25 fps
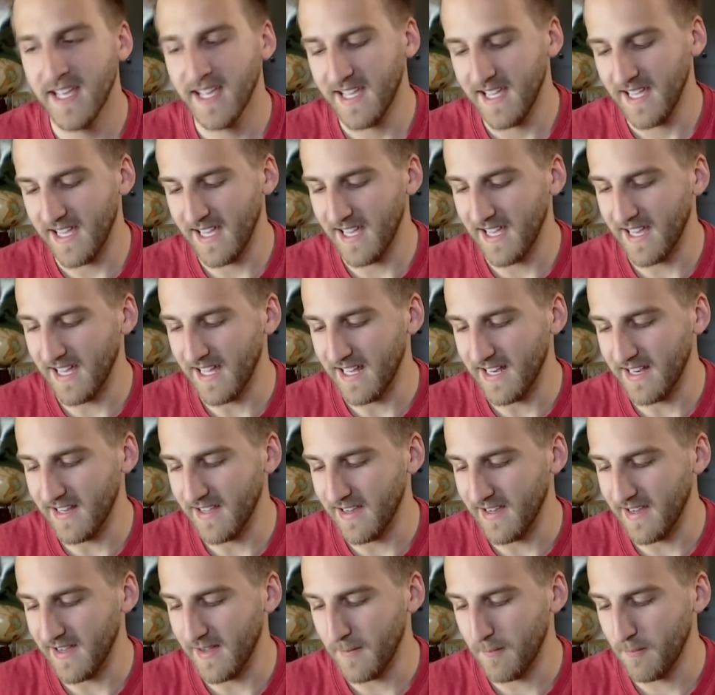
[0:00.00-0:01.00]
and
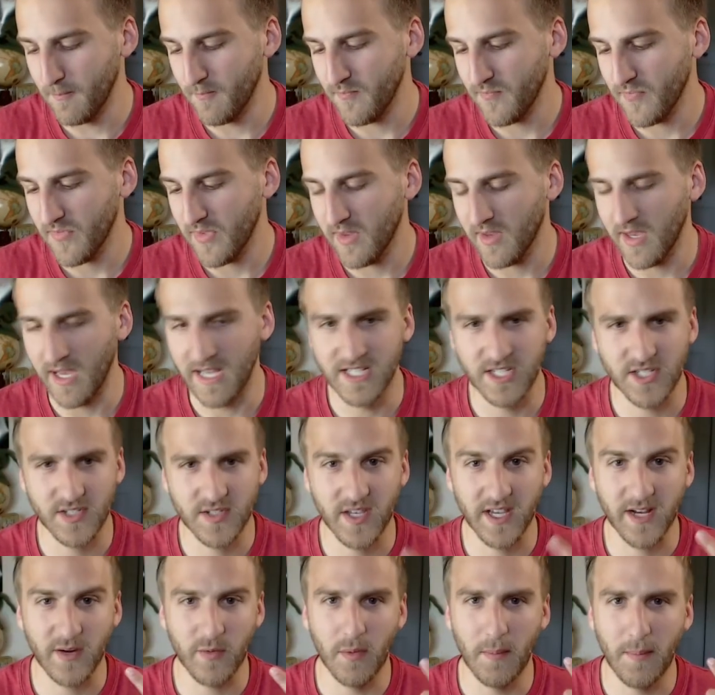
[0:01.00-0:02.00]
uh, I just
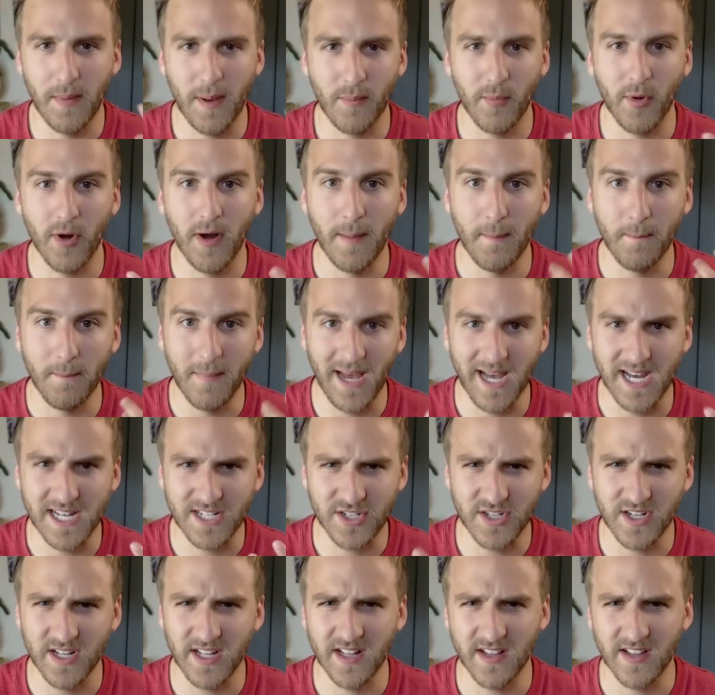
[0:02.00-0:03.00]
like remember
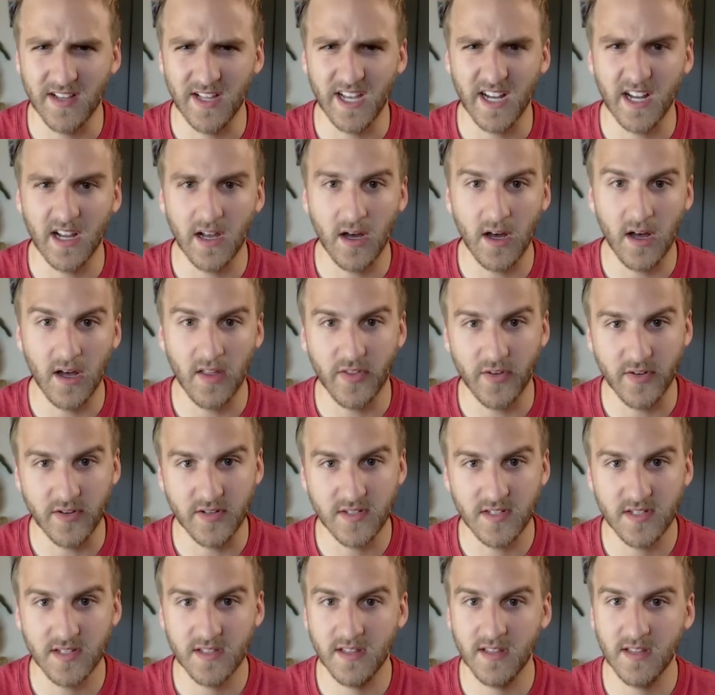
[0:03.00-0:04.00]
imagining like oh
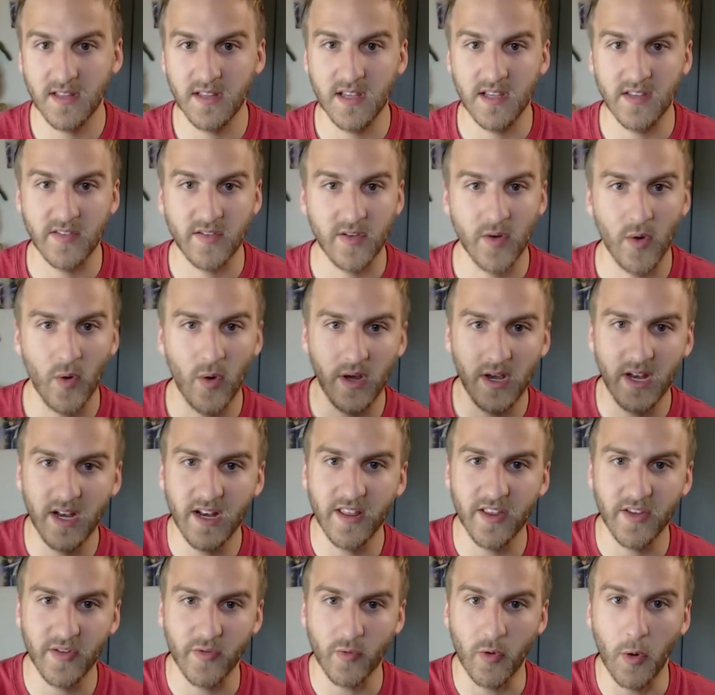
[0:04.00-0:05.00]
there's he's going
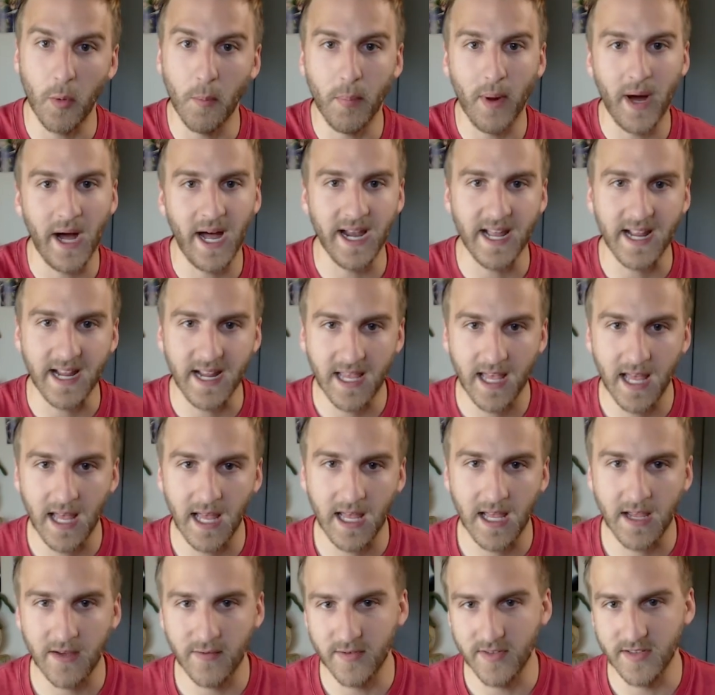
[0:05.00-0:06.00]
into this robotic
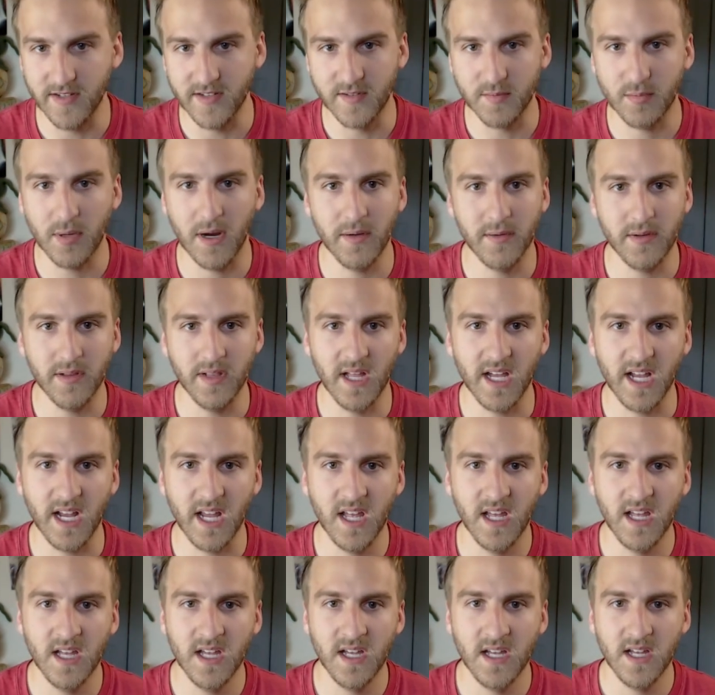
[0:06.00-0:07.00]
cave and there's probably like
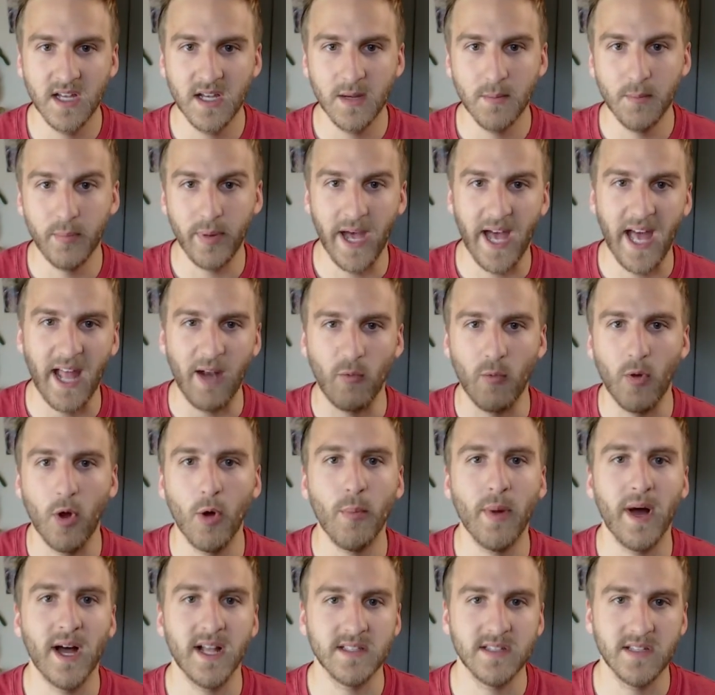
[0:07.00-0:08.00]
bad
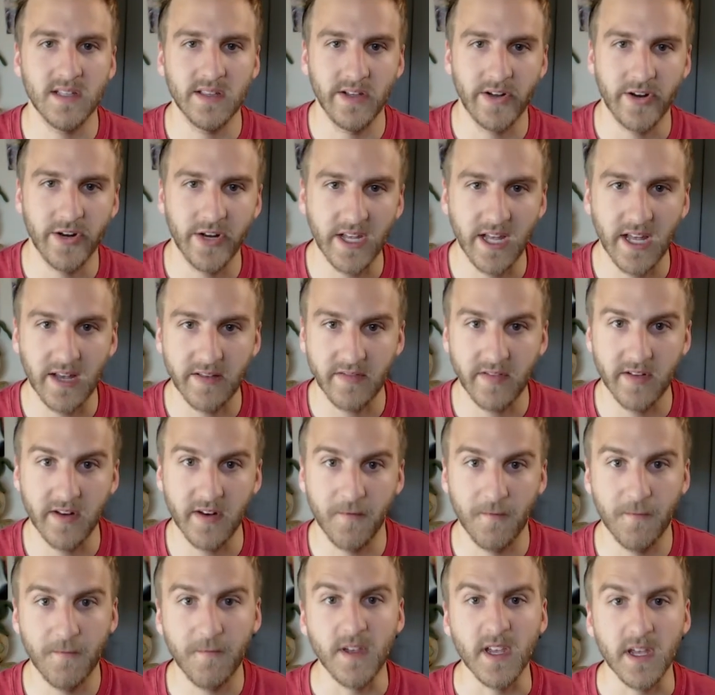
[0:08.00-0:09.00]
robots in there he has to
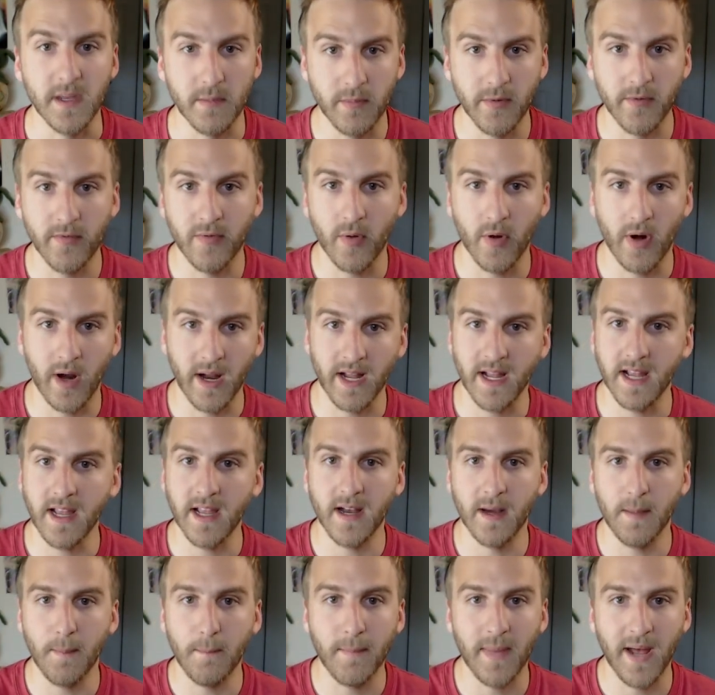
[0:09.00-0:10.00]
defeat before I can
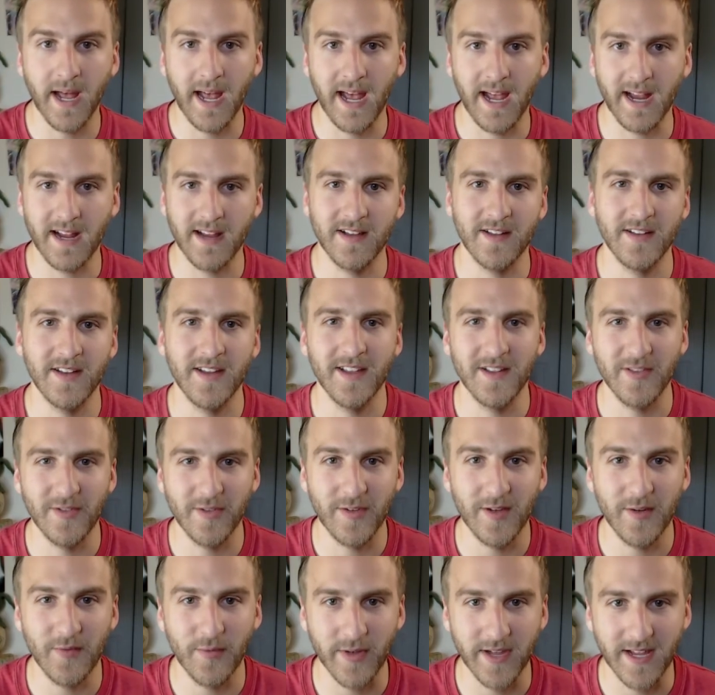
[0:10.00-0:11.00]
get him back and, and
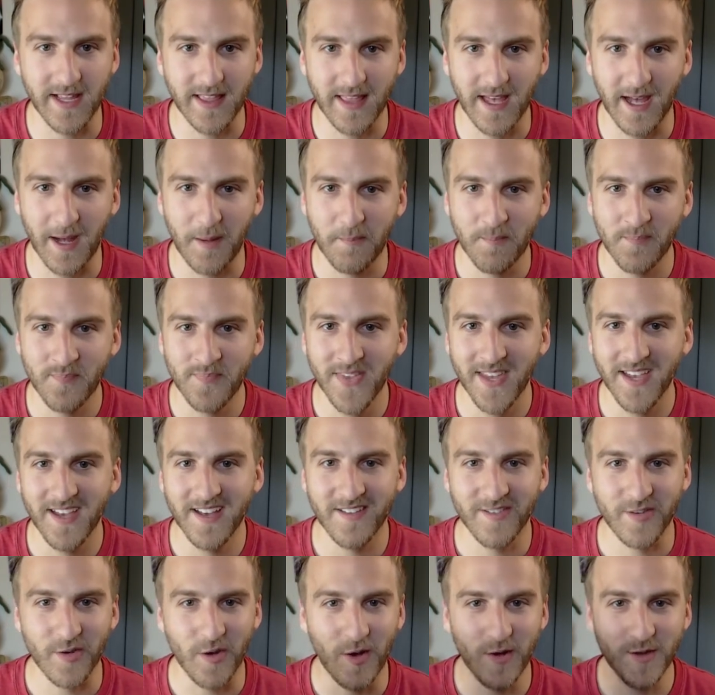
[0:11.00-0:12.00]
stuff like that.
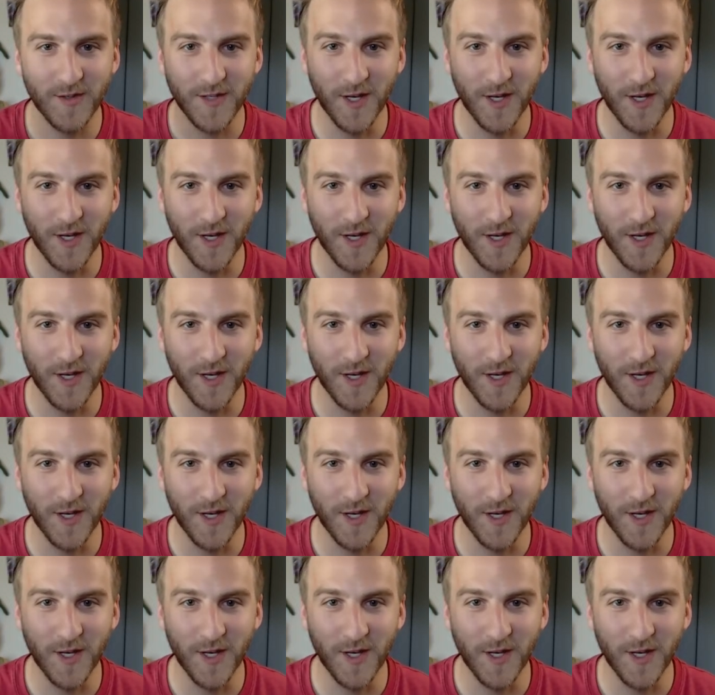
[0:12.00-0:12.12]
So I was